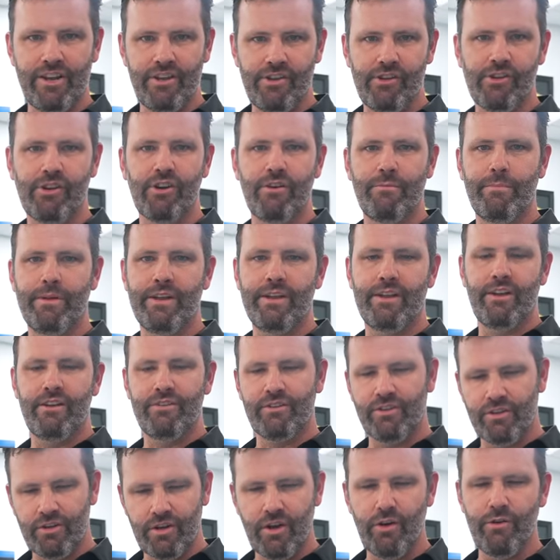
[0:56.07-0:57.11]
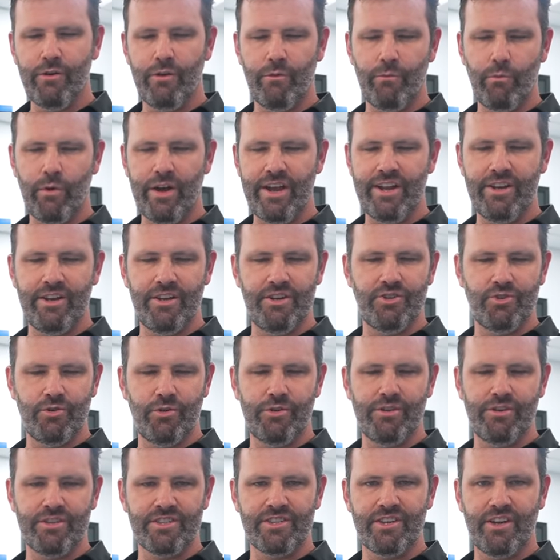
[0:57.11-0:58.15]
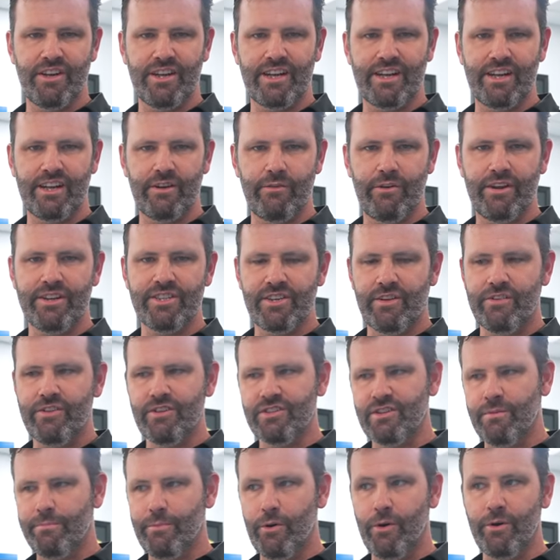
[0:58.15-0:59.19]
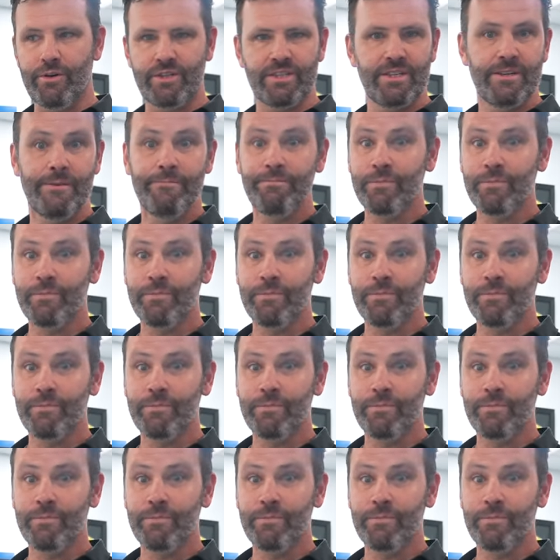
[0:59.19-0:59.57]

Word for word: You're going to be going away and enjoy your cycling, all right? So there's a box.